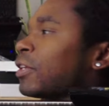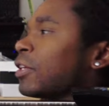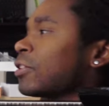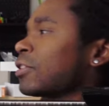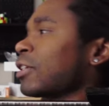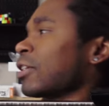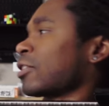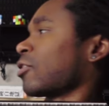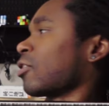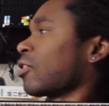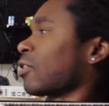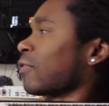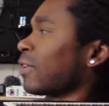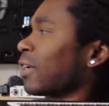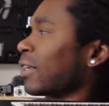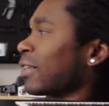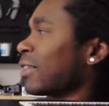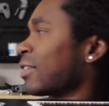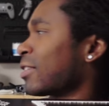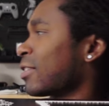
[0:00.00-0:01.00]
videos that start off
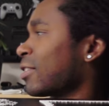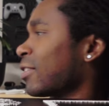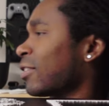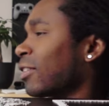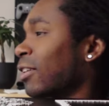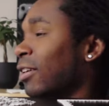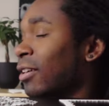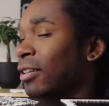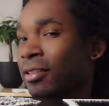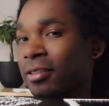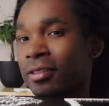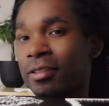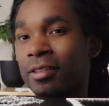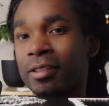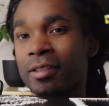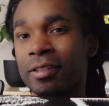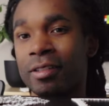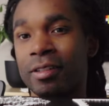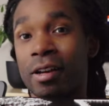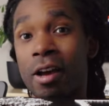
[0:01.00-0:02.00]
like this and they're like,
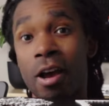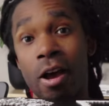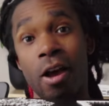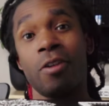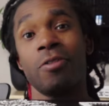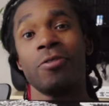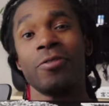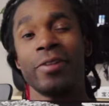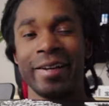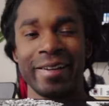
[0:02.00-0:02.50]
oh,